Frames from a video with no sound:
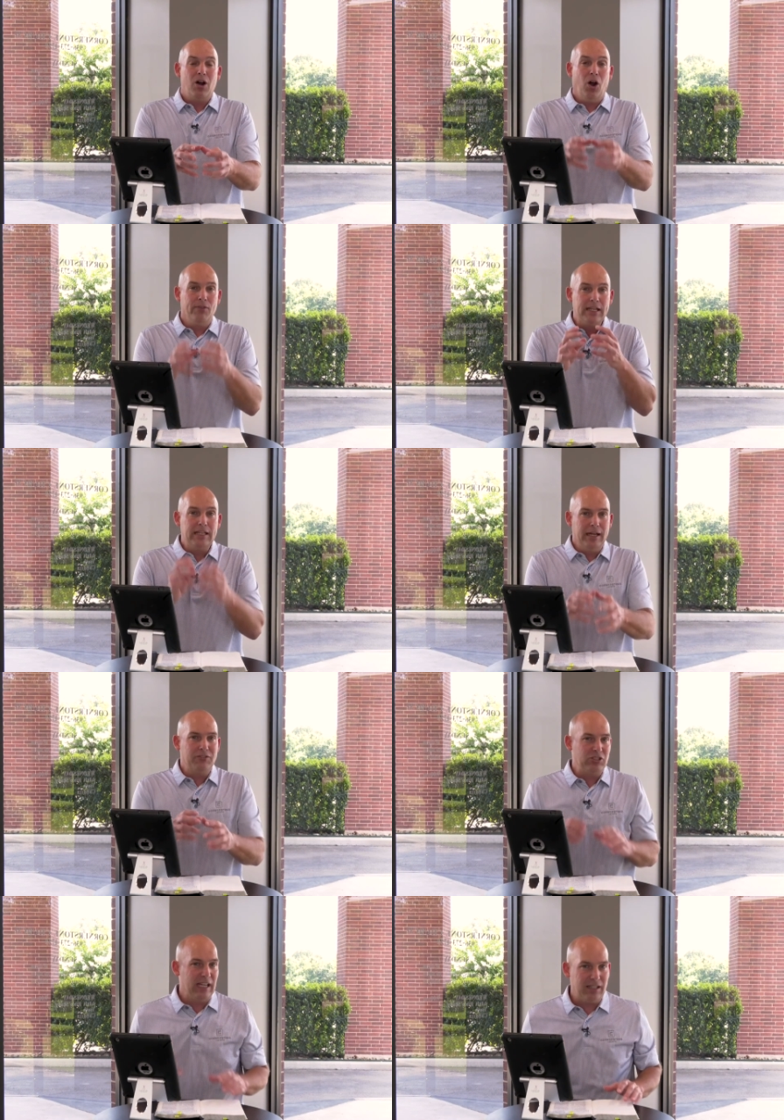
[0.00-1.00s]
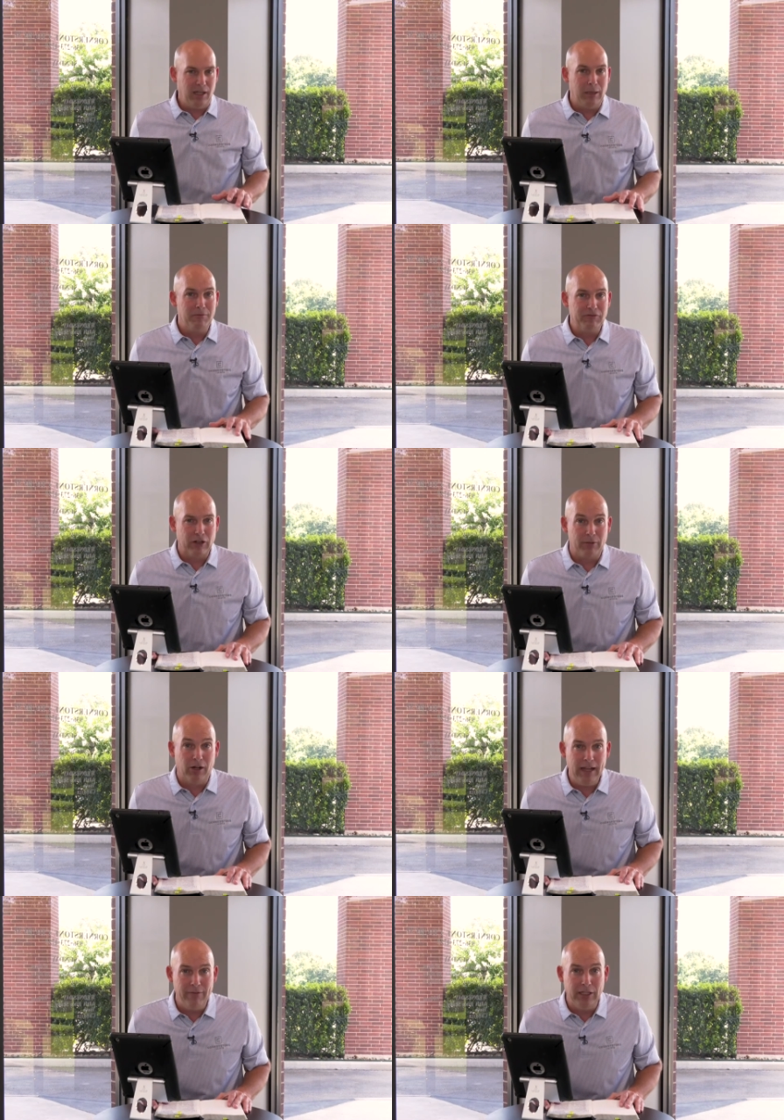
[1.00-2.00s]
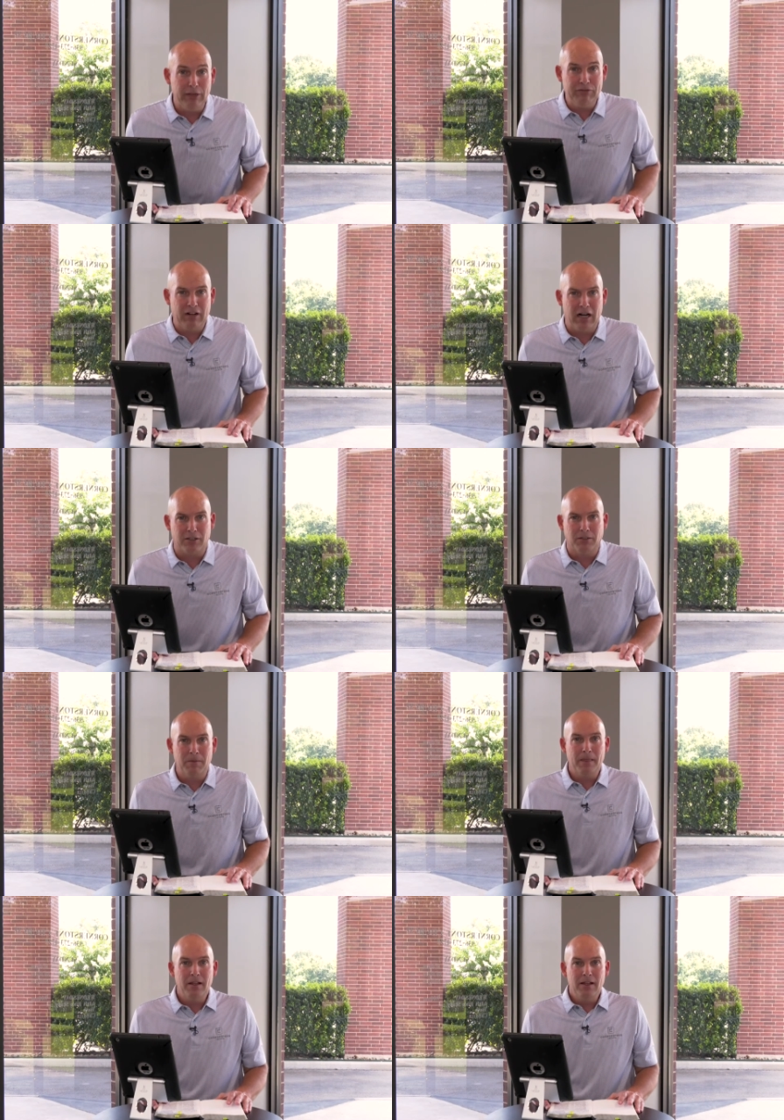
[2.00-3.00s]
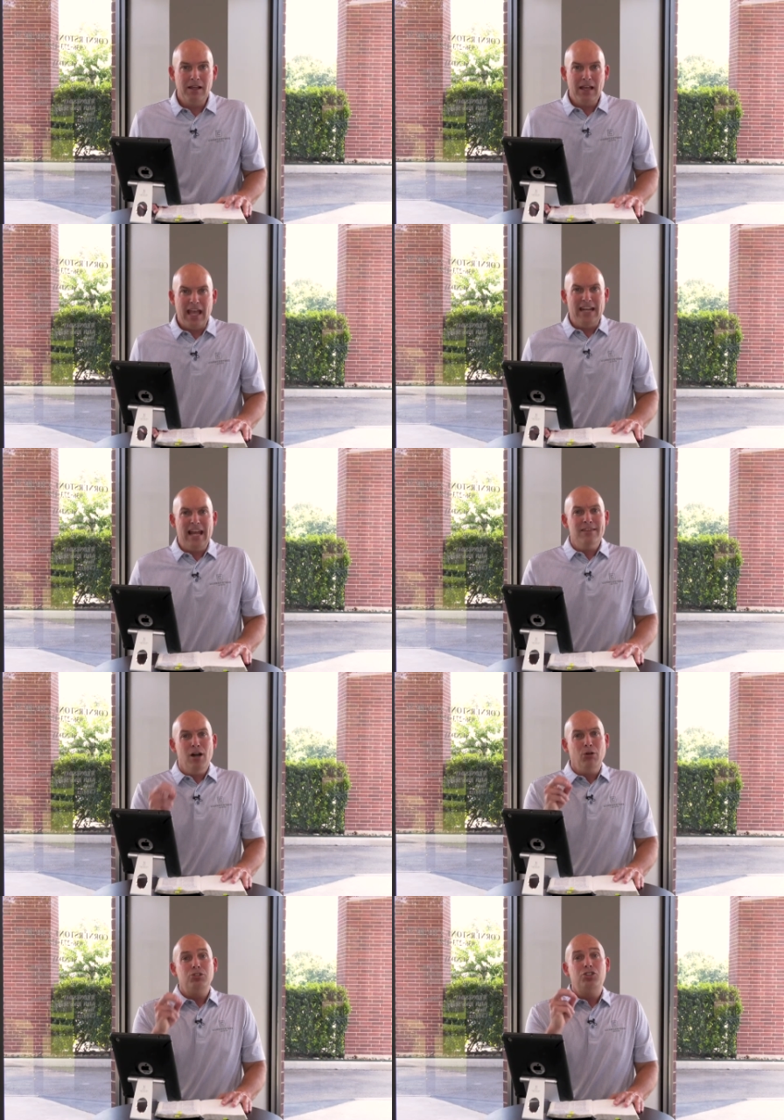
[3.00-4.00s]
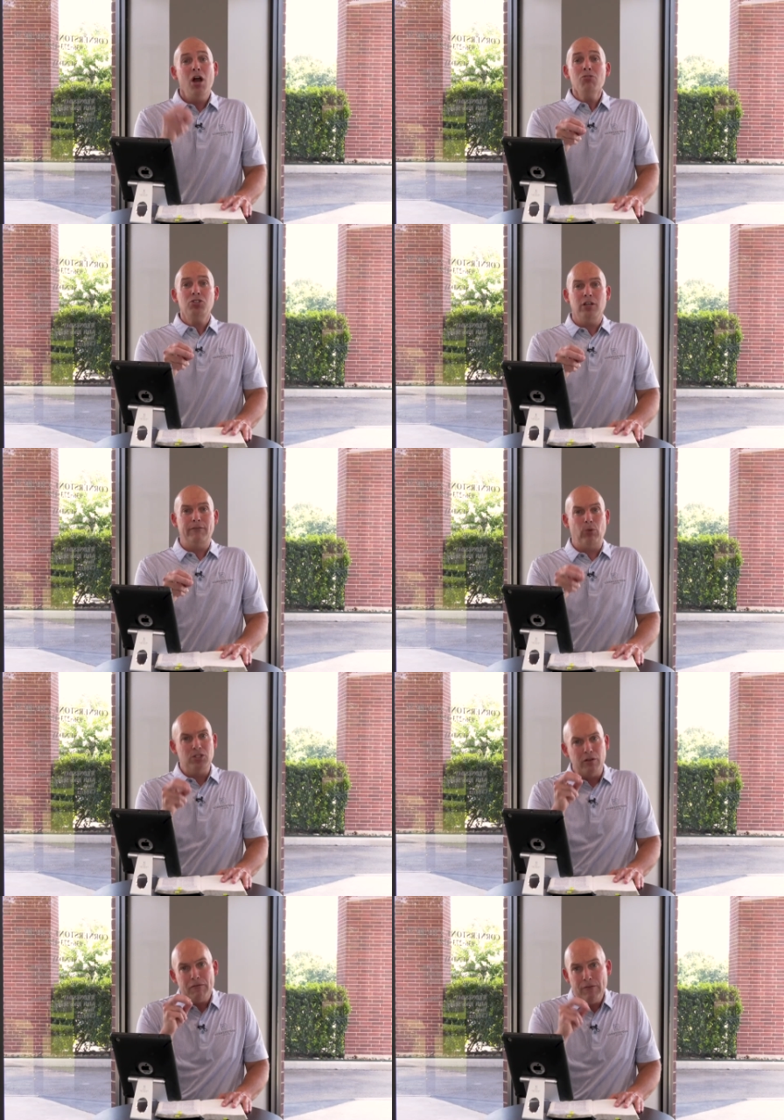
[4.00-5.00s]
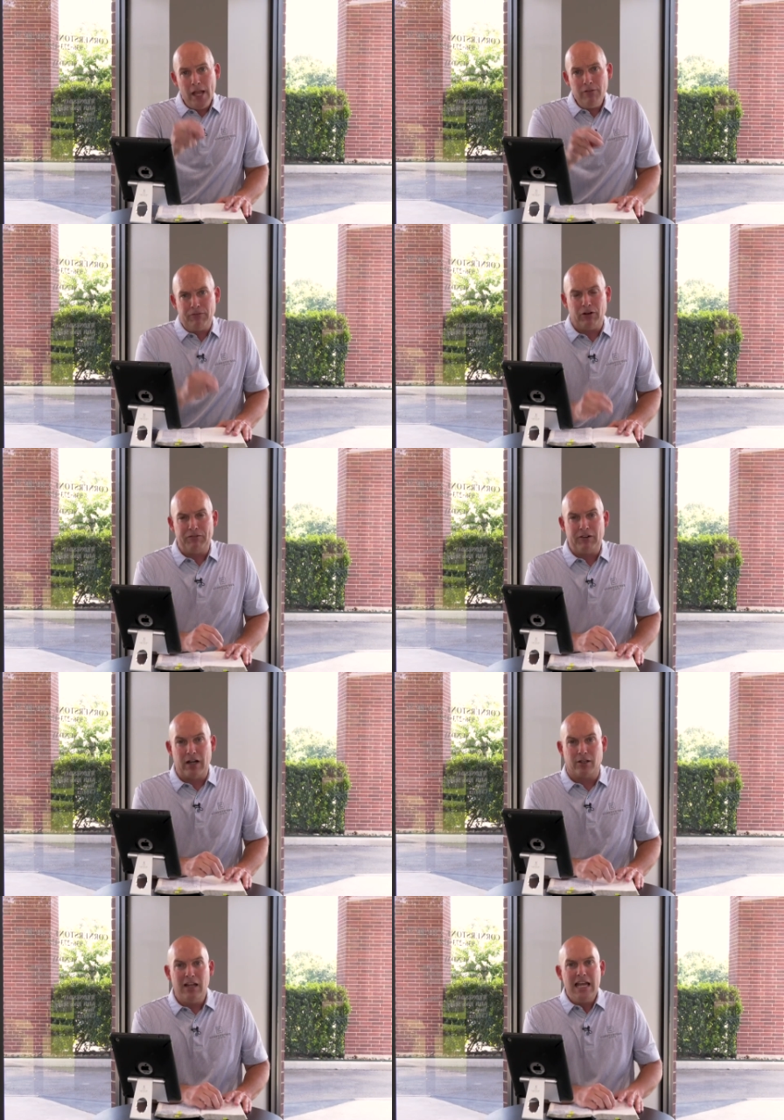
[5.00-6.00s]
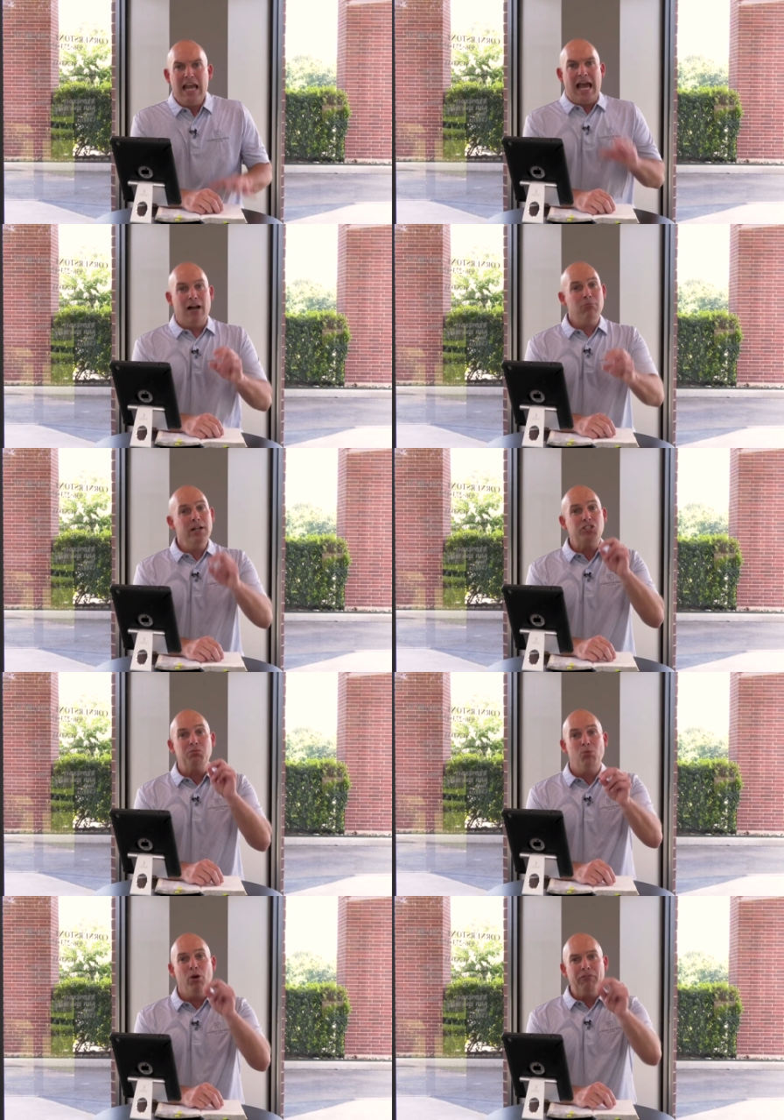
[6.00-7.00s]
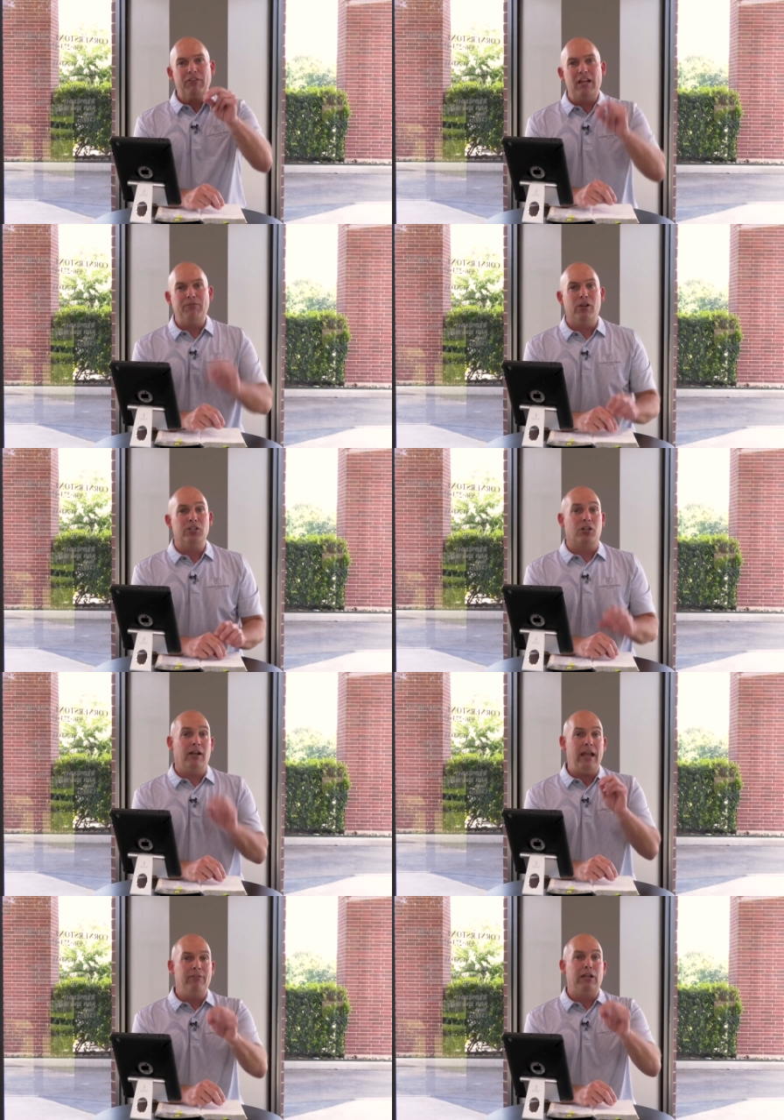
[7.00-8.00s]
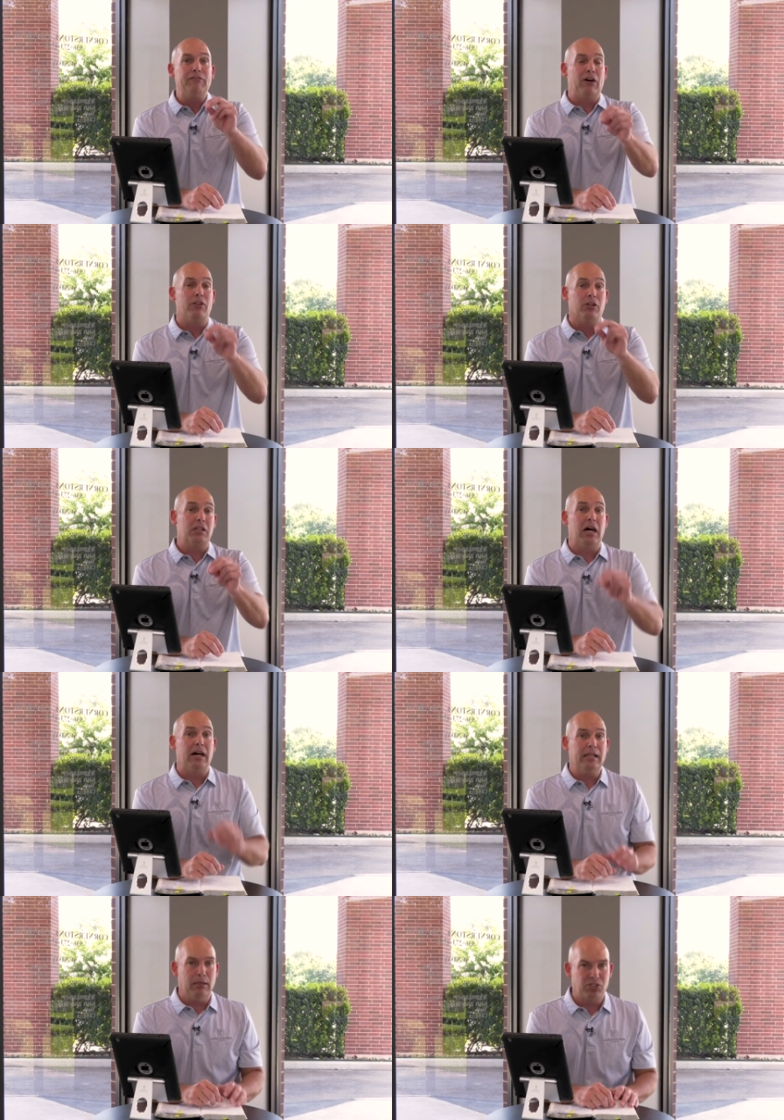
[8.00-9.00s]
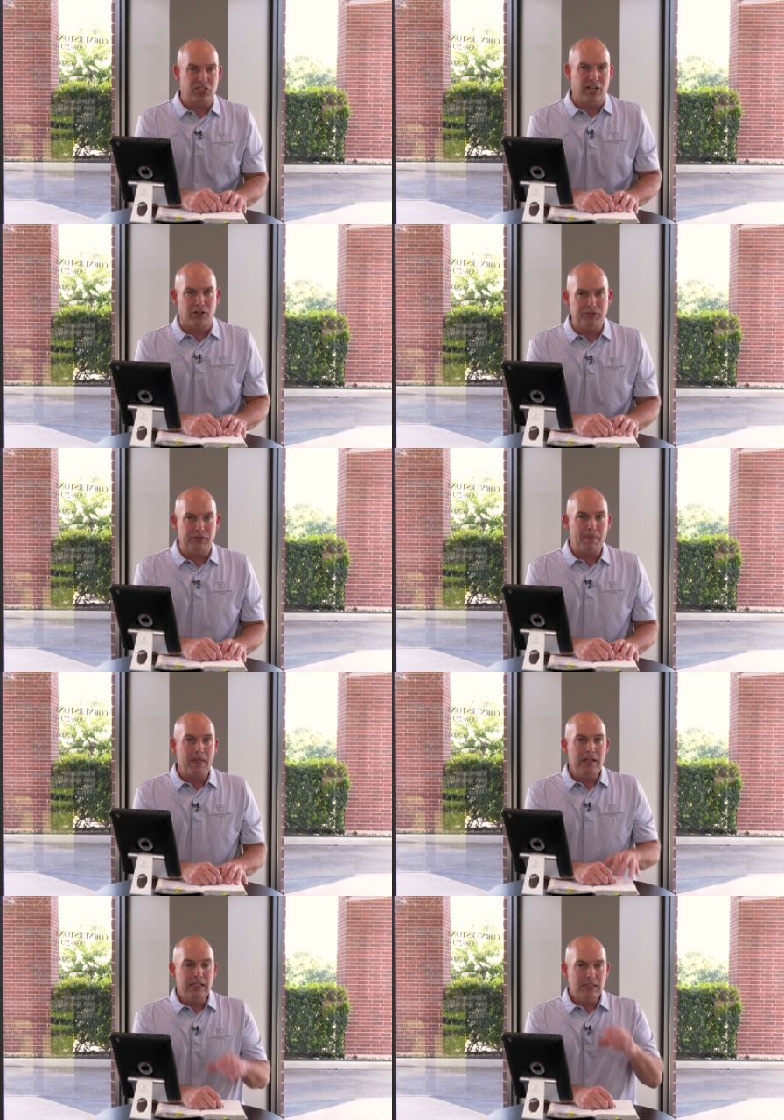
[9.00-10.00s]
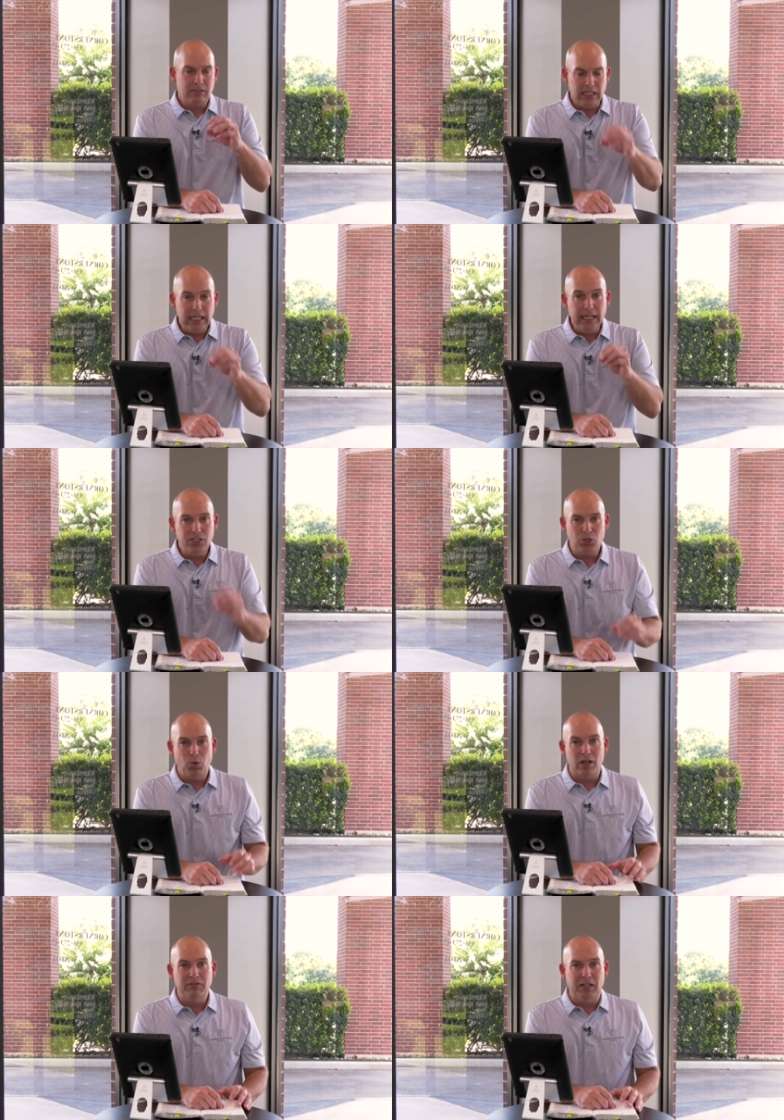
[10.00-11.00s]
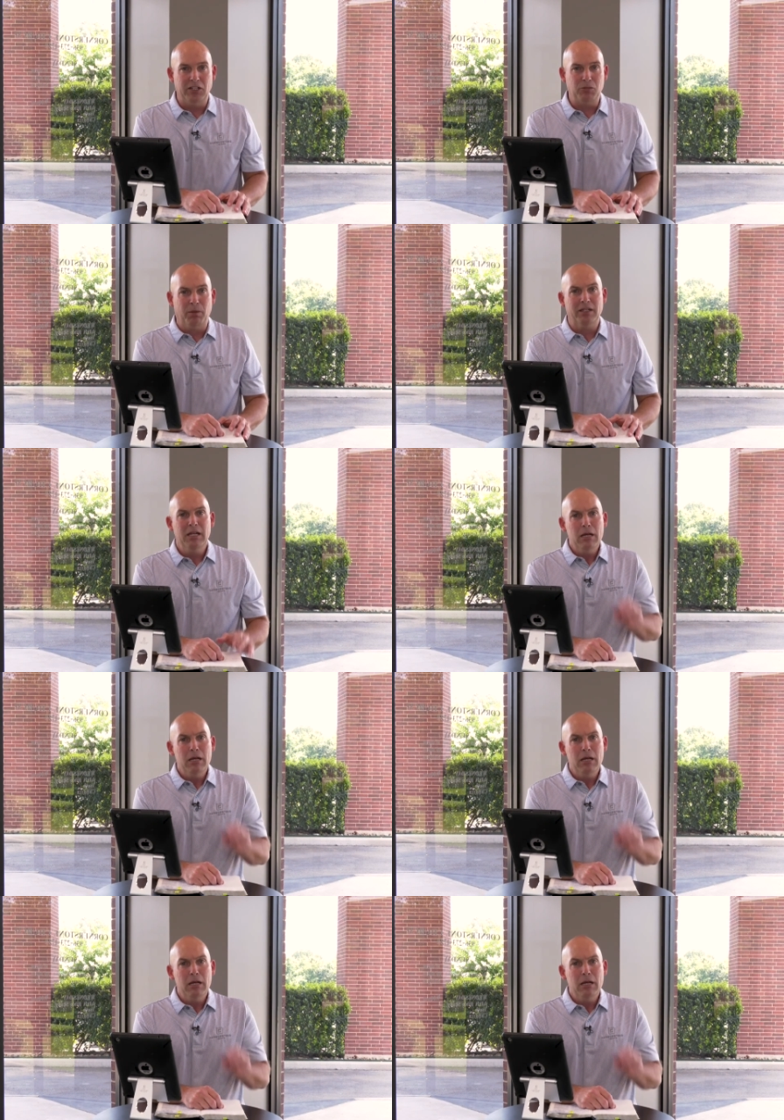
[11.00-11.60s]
are the gifts that come from our heavenly father? And, though Joseph was a faithful father, how much more faithful is our Heavenly Father, God Himself, to each one of us? But,